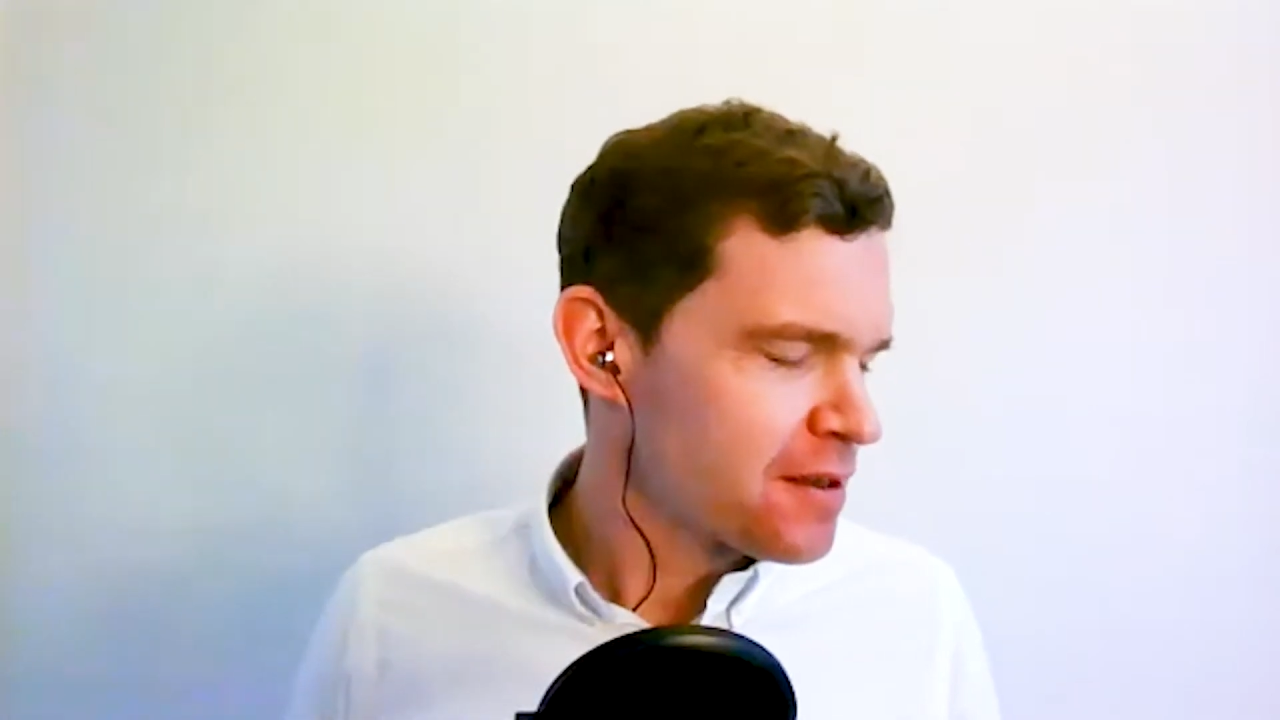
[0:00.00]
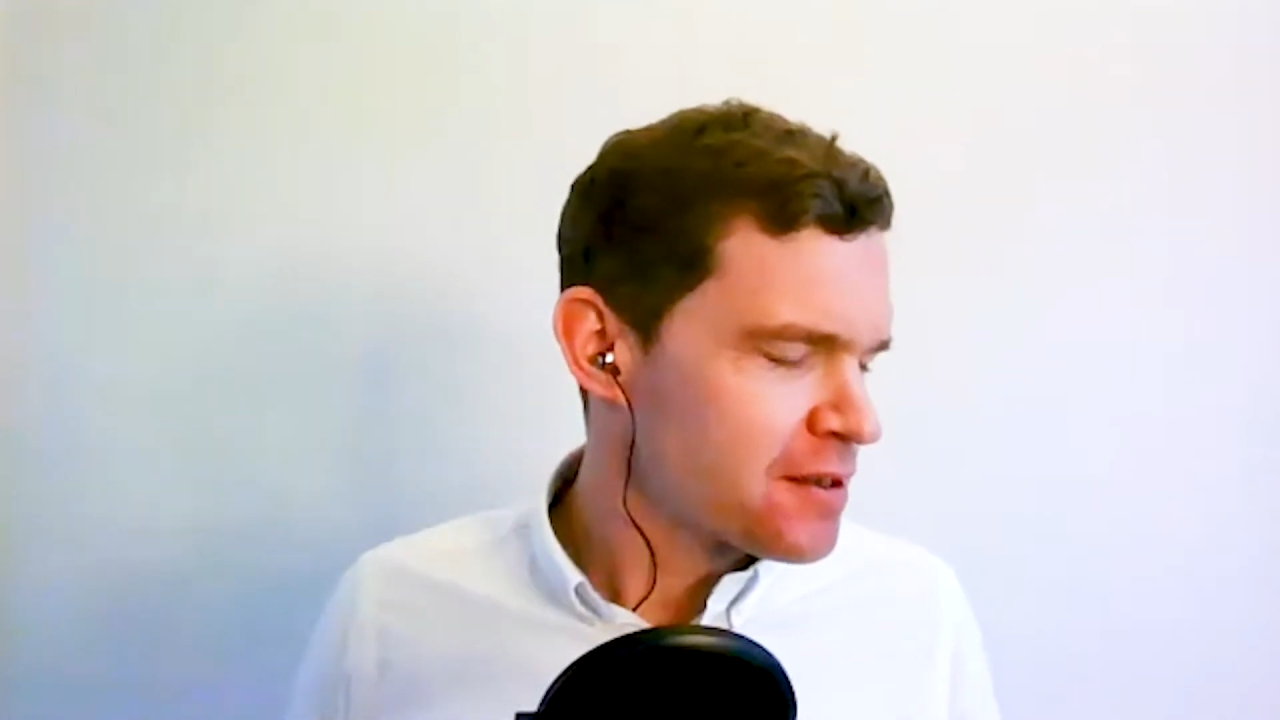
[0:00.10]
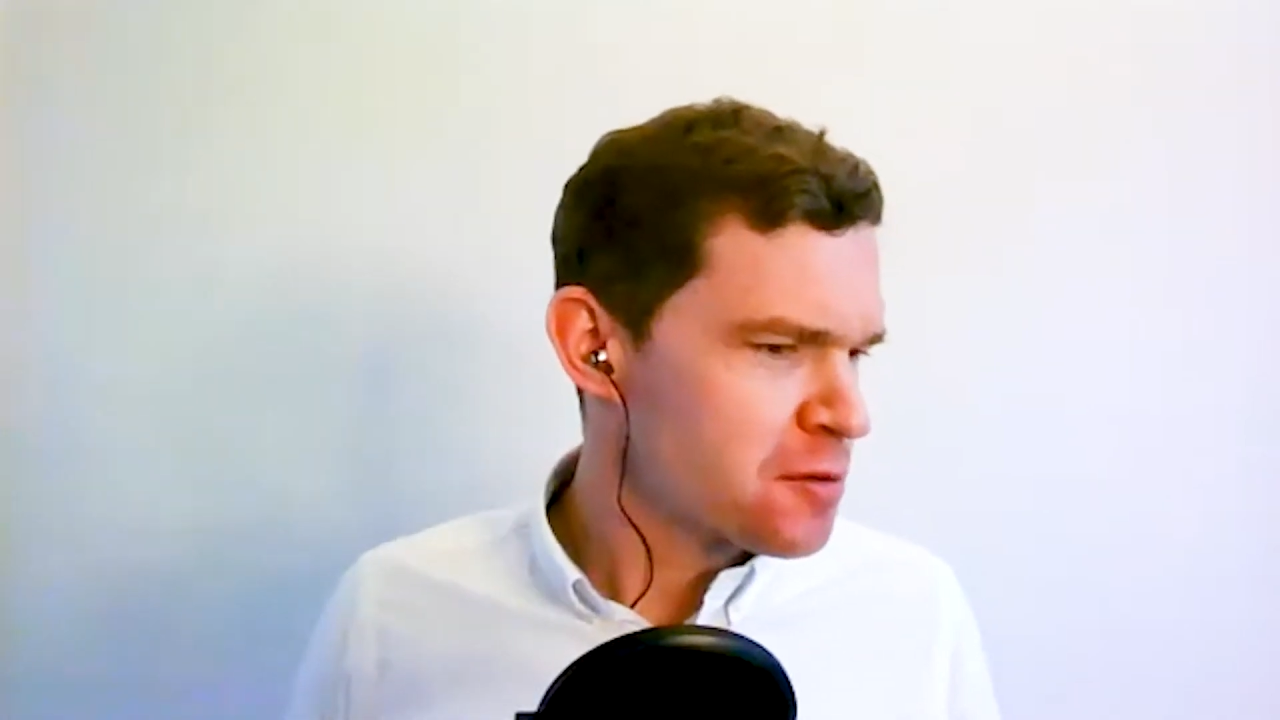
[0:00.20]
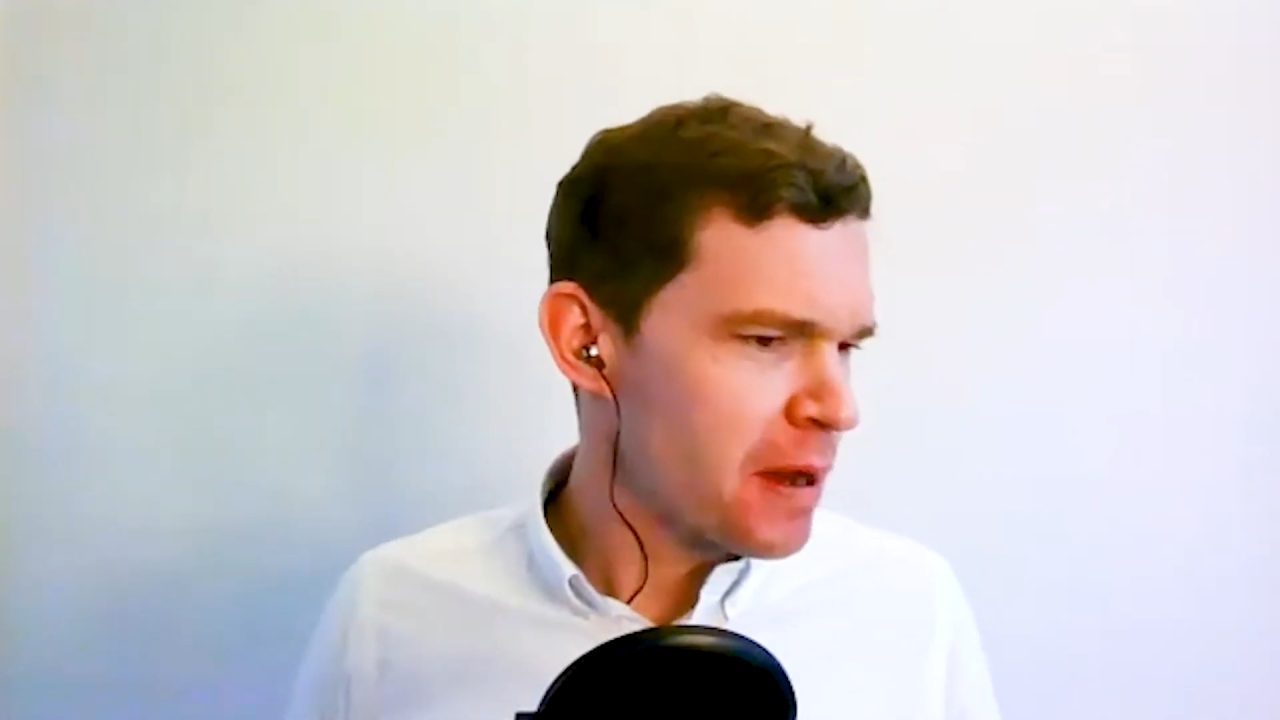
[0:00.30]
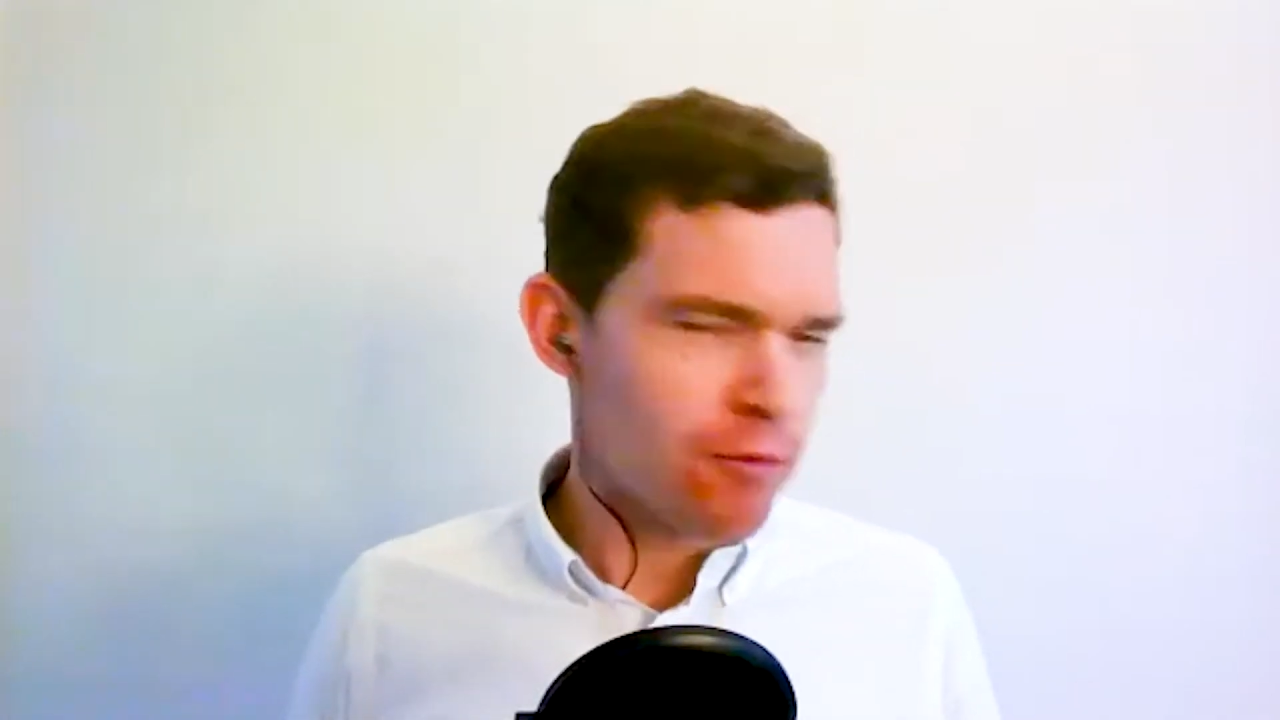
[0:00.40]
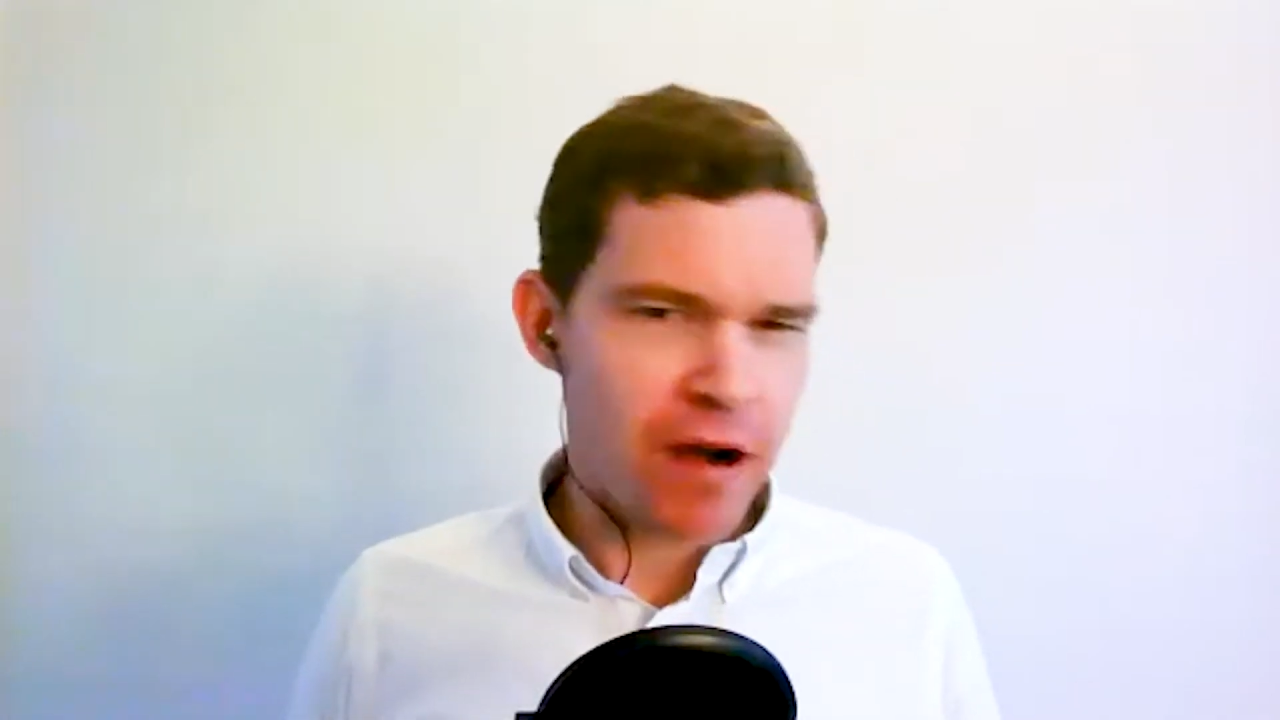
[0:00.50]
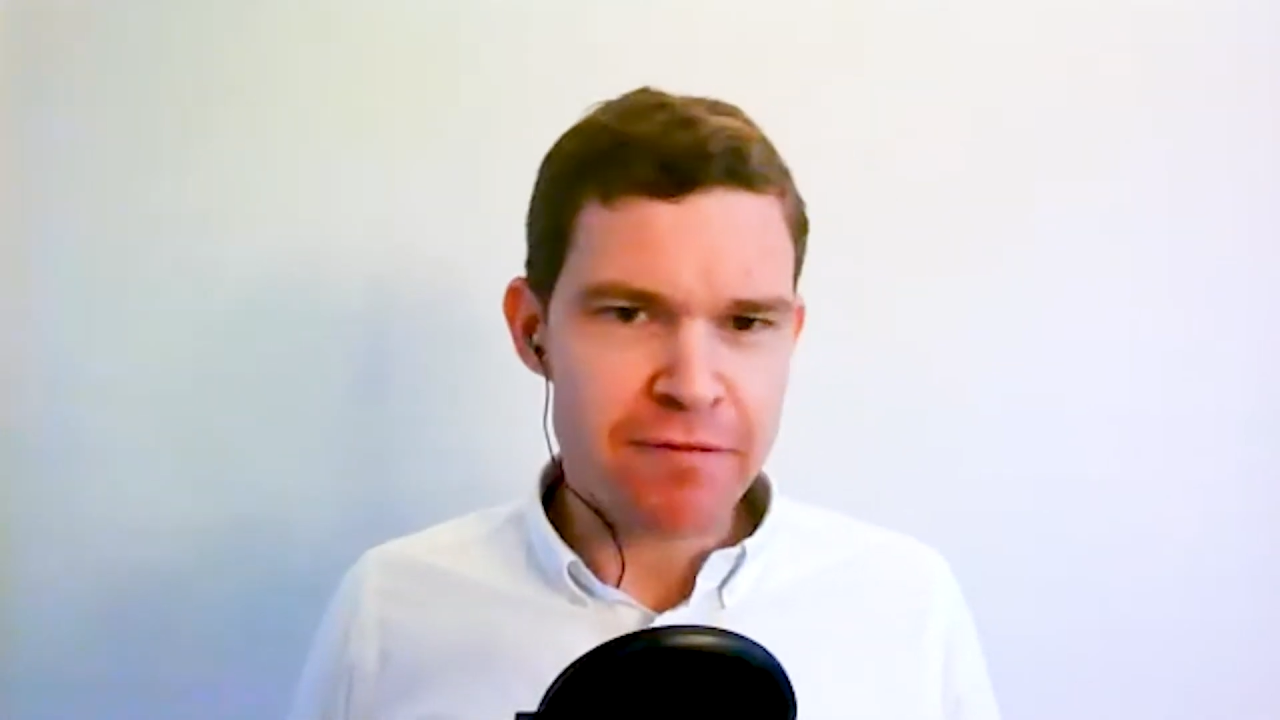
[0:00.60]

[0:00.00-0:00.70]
they talk about